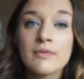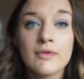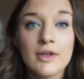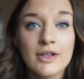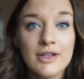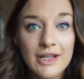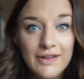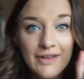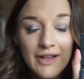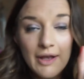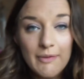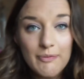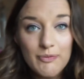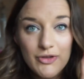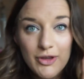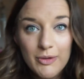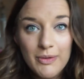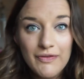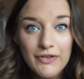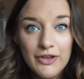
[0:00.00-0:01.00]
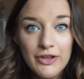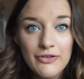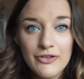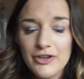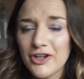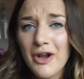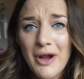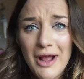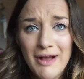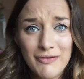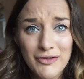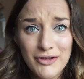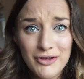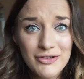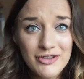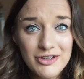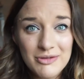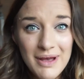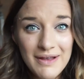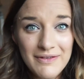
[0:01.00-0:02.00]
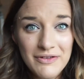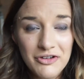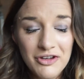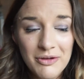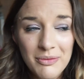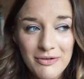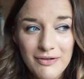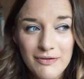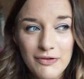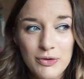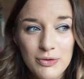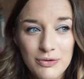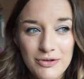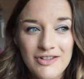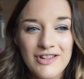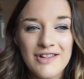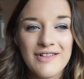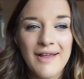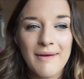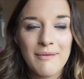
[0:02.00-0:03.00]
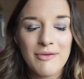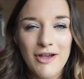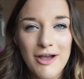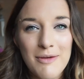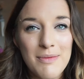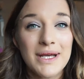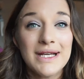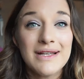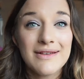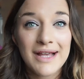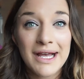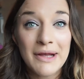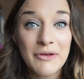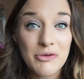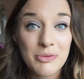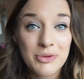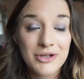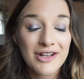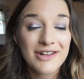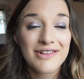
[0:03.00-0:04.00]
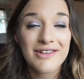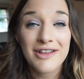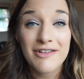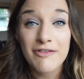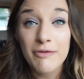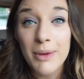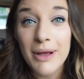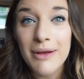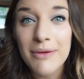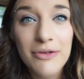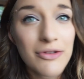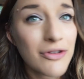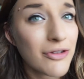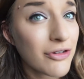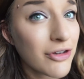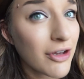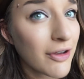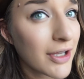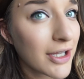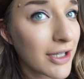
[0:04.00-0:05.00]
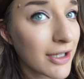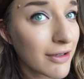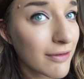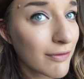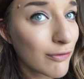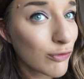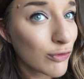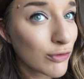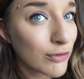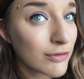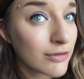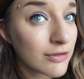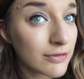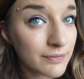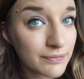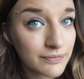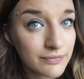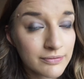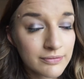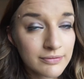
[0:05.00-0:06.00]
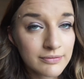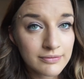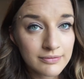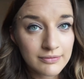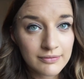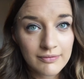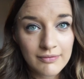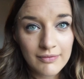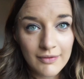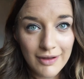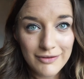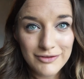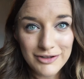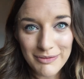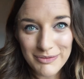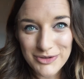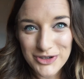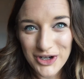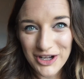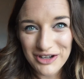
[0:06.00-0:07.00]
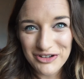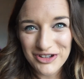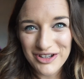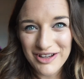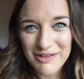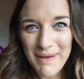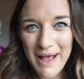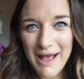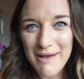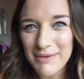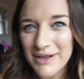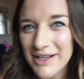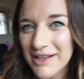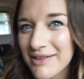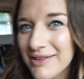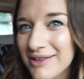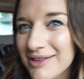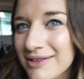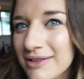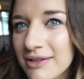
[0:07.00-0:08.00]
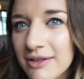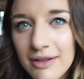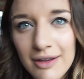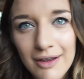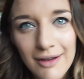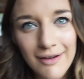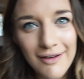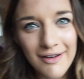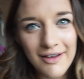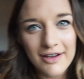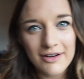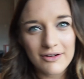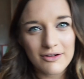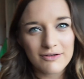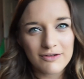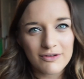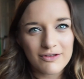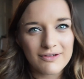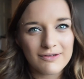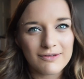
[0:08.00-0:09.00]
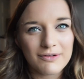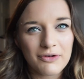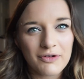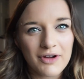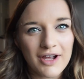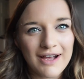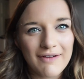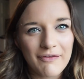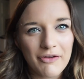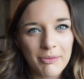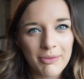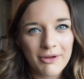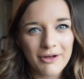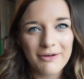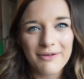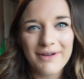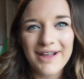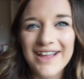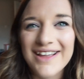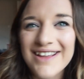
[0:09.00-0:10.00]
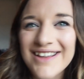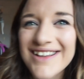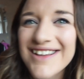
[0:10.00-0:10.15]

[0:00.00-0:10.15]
And that's it. So you don't have to use the matte and the shimmer, of course, at the same time. That is counterproductive, but I was just showing you for demonstration's purpose. Ignore all the laundry I have to put away.